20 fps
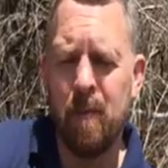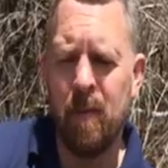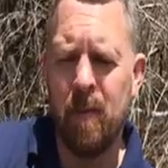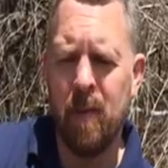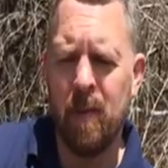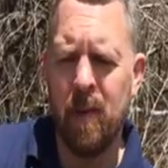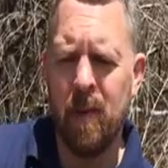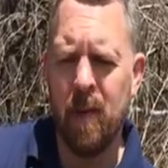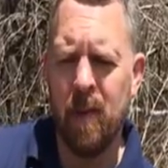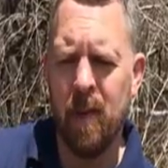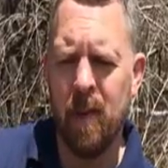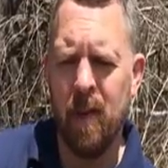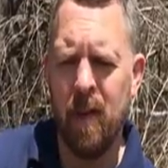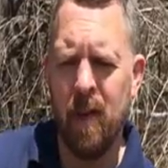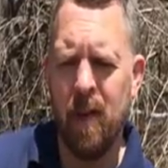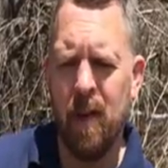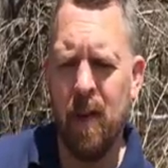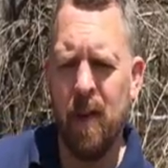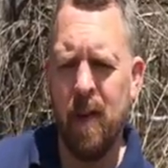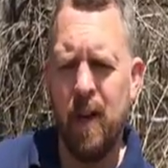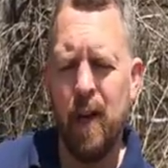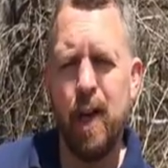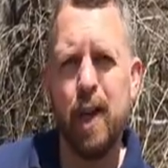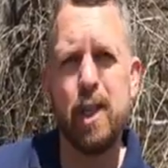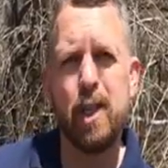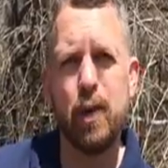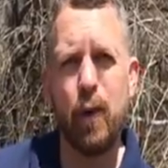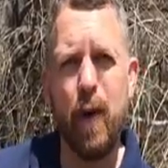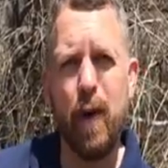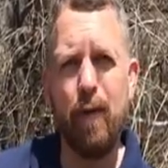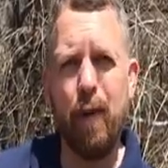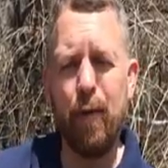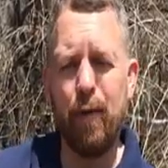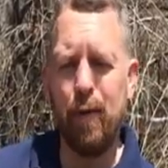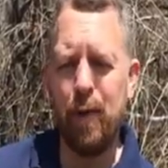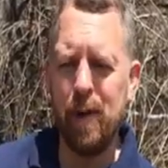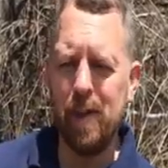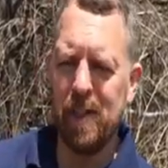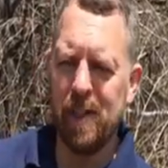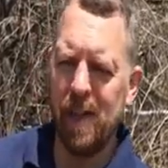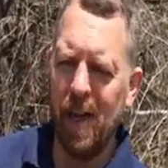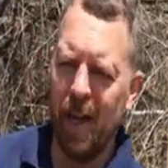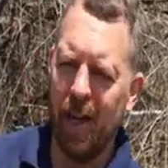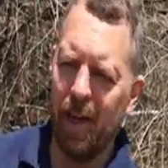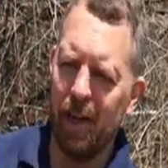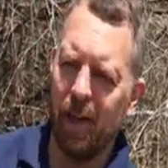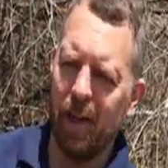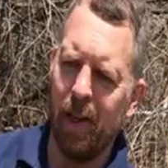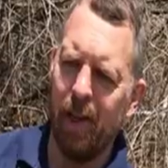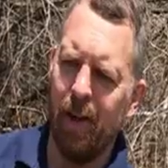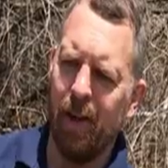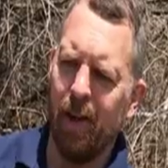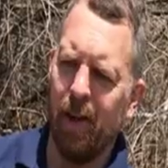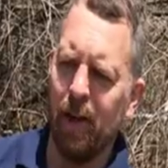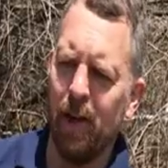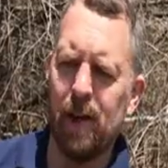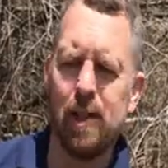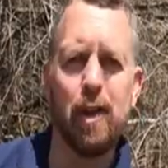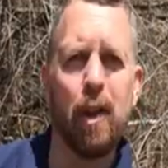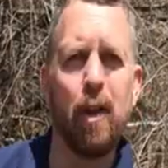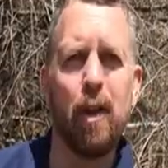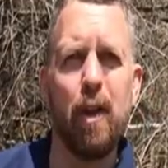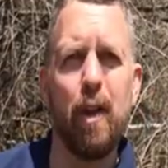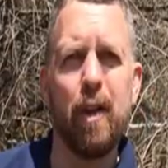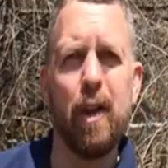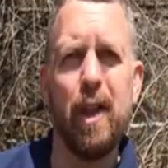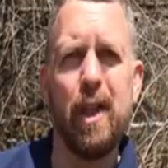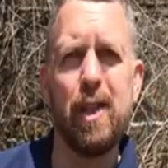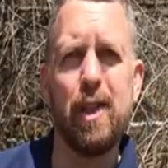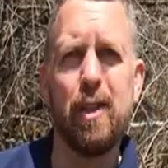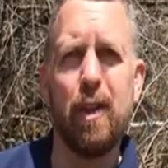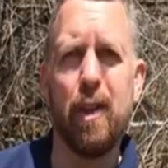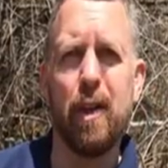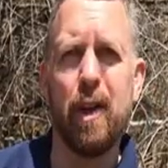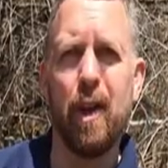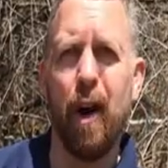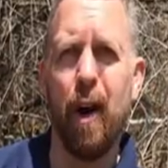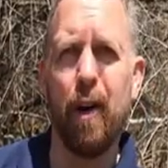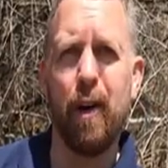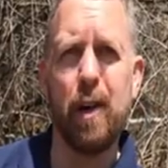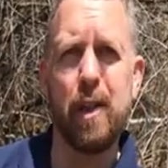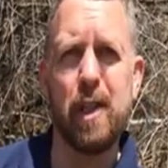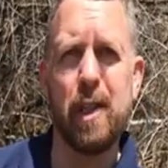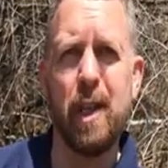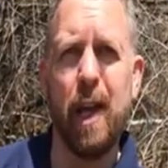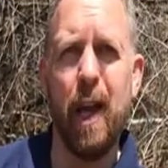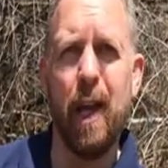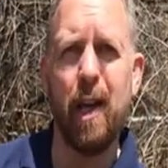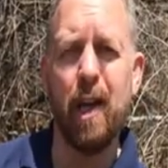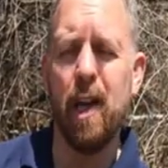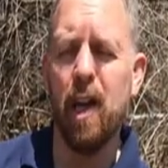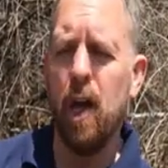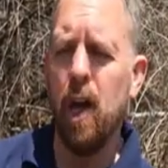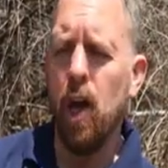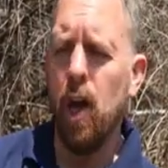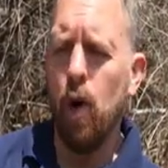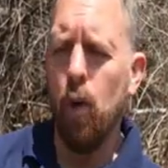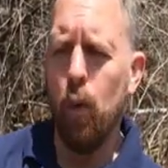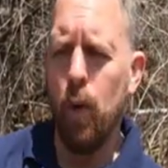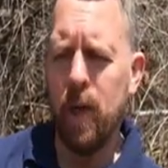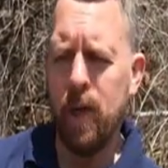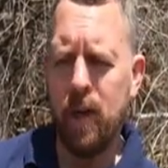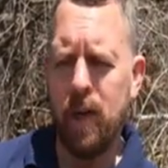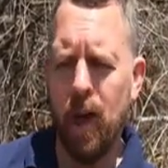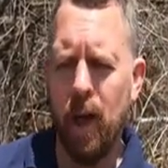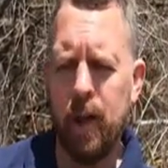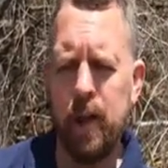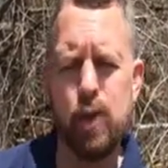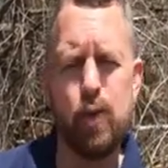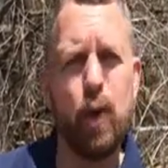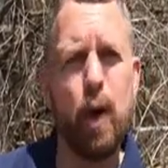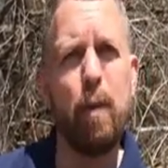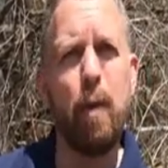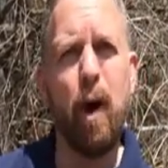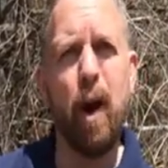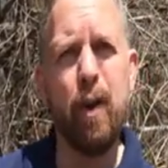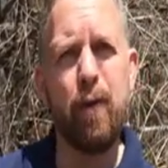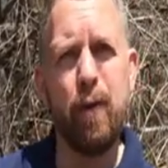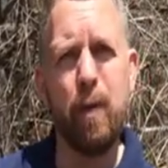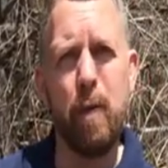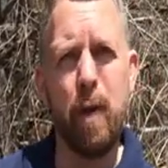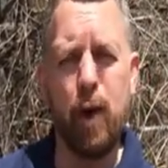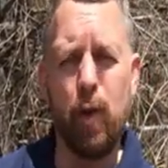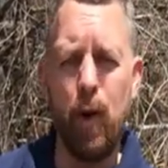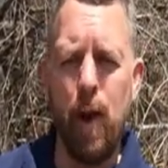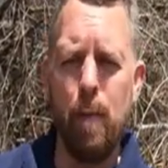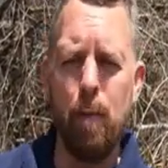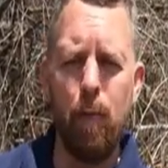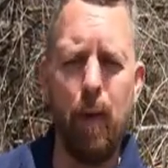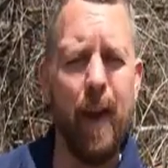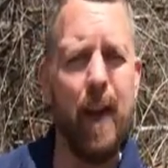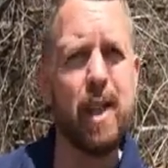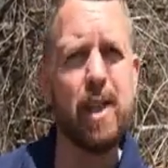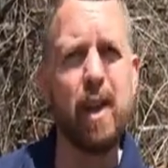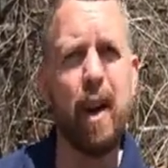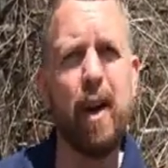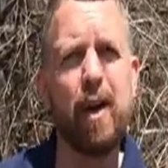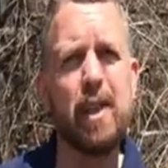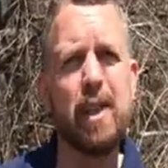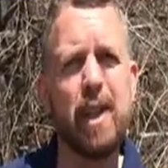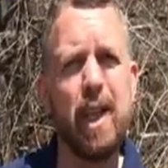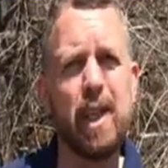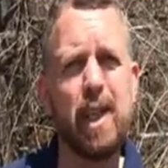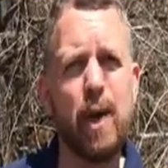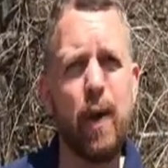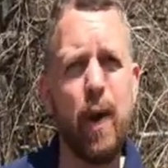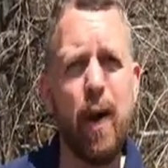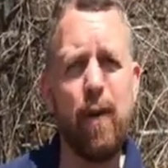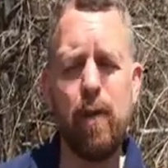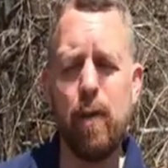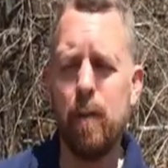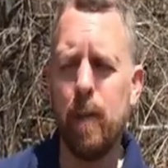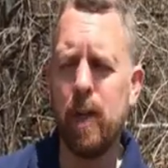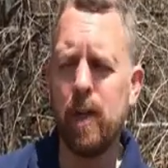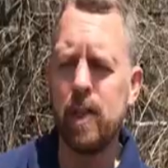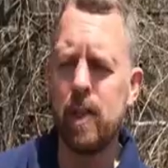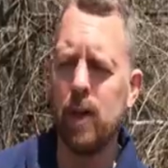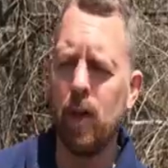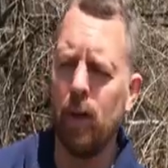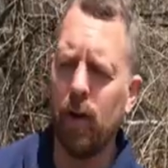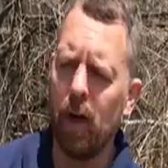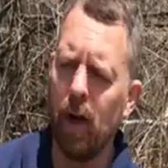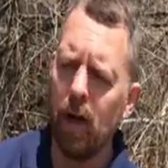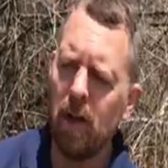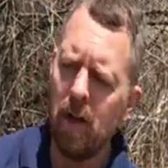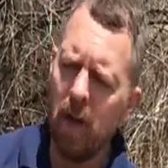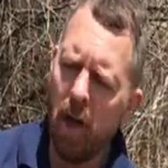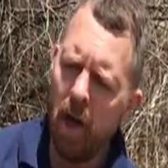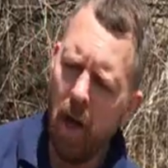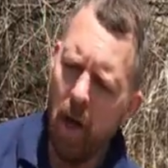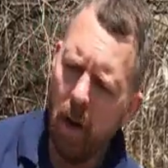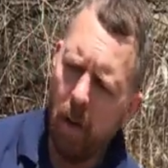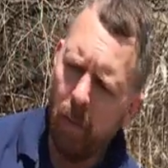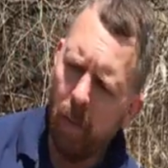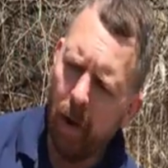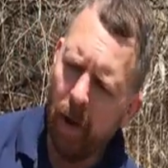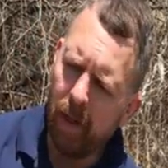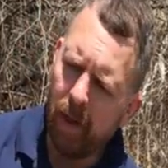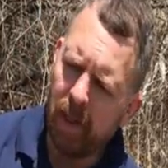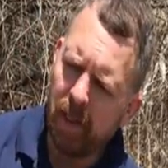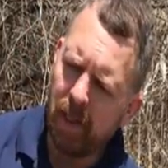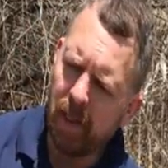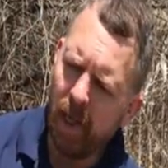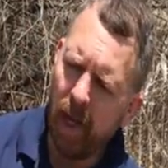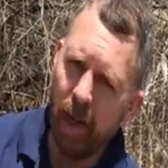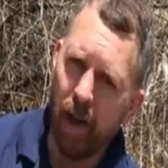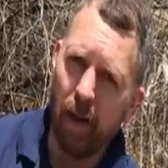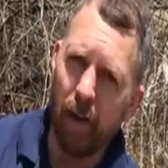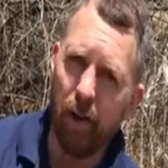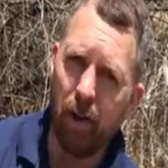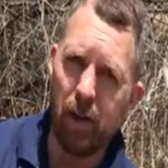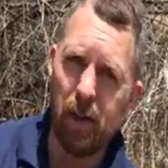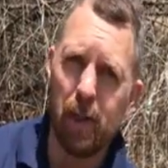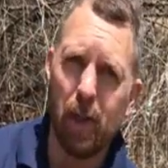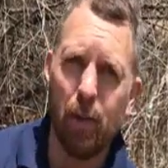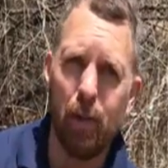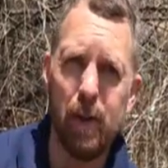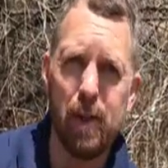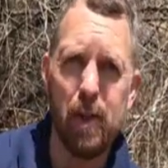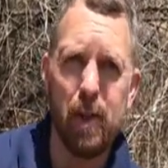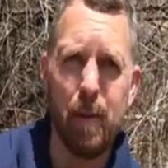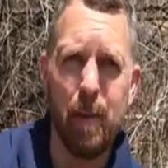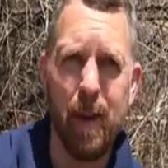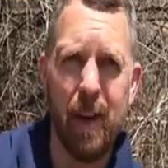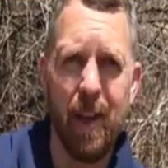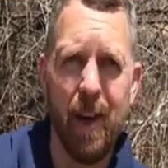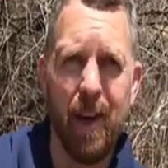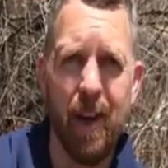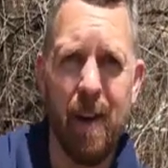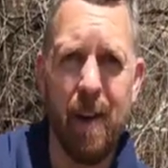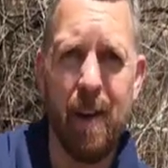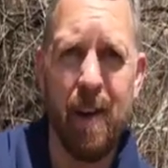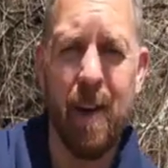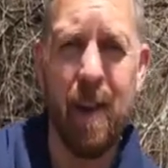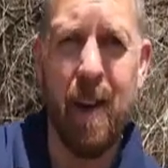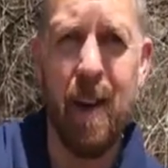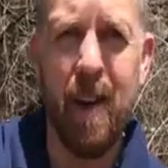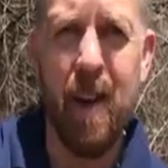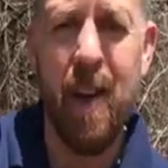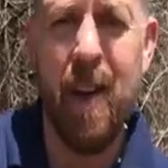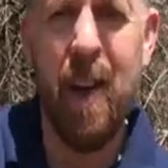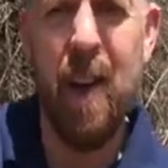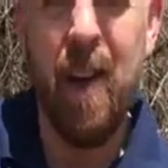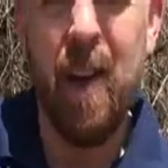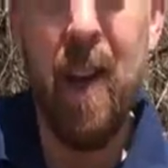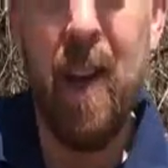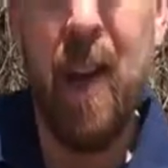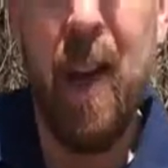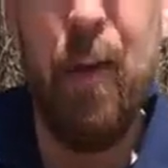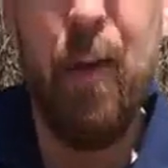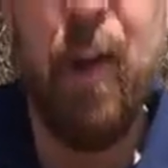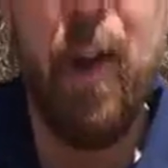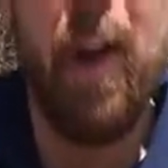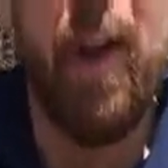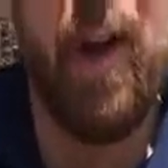Okay. So we have our first snake of the year here. It's a little eastern garter snake. We can tell this one apart from the Great Plains garter snakes that we have in Minnesota by the scales. Can we zoom in there? If we